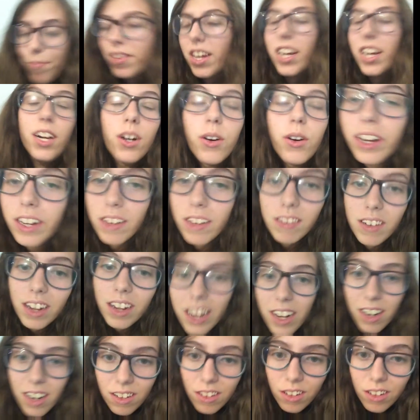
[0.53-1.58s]
I know I
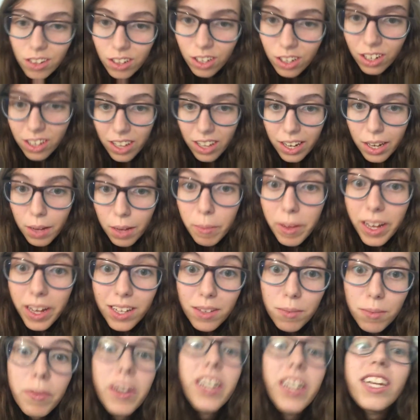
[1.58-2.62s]
kind of look like a
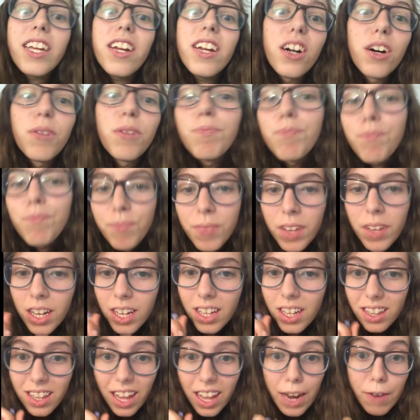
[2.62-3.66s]
mess, but you know,
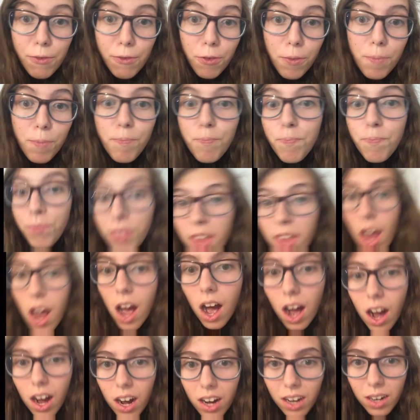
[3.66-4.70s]
life.
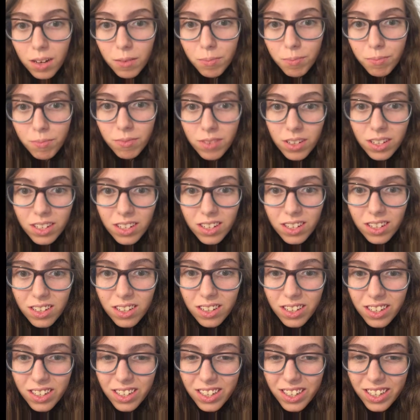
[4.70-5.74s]
Um,
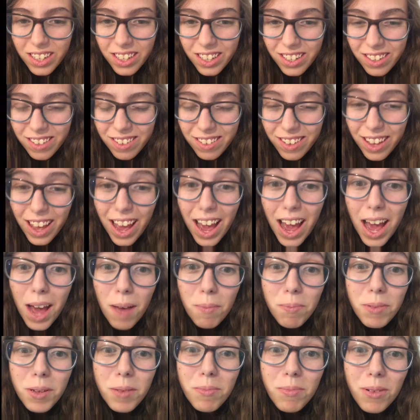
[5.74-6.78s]

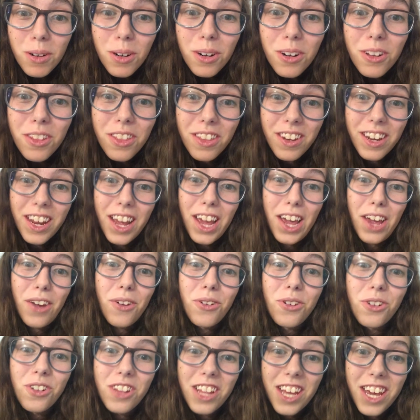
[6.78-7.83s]
happy birthday,
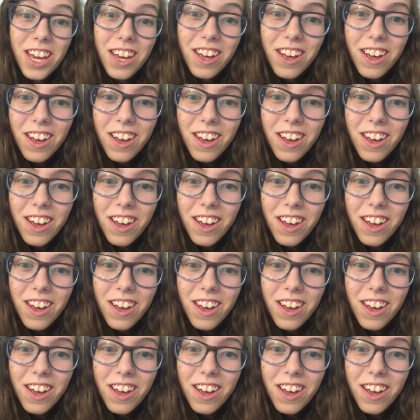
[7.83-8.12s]
Coley.